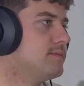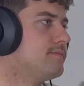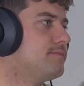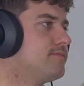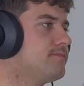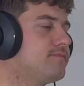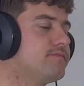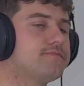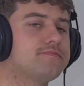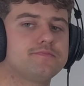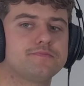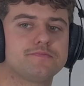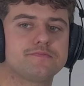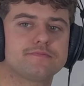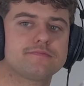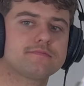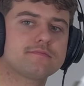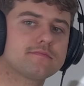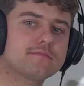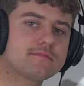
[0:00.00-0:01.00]

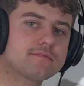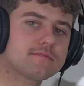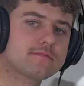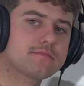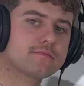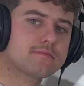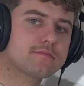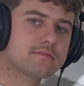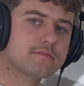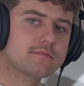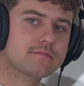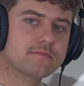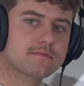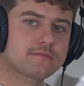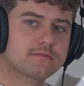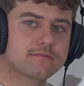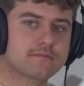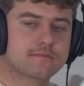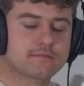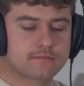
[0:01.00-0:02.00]

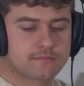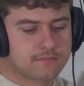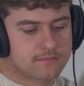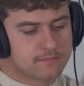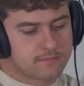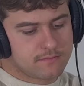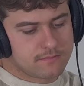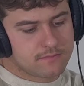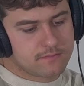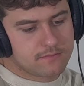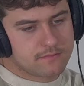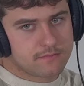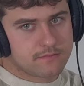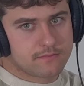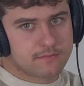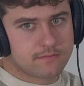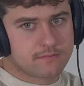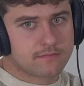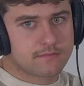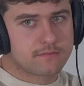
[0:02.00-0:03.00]

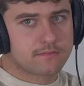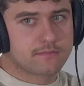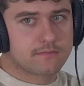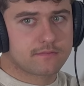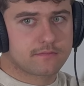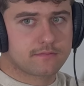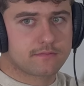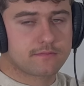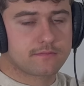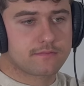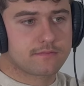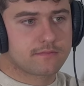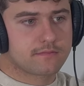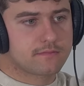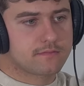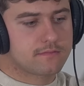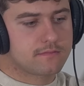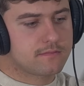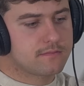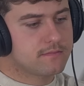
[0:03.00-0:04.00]

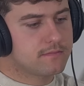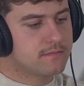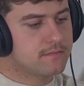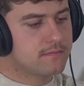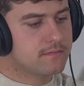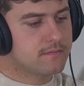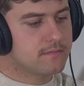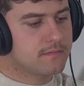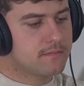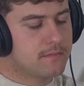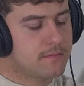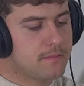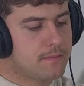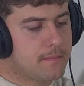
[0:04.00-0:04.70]
This person isn't speaking.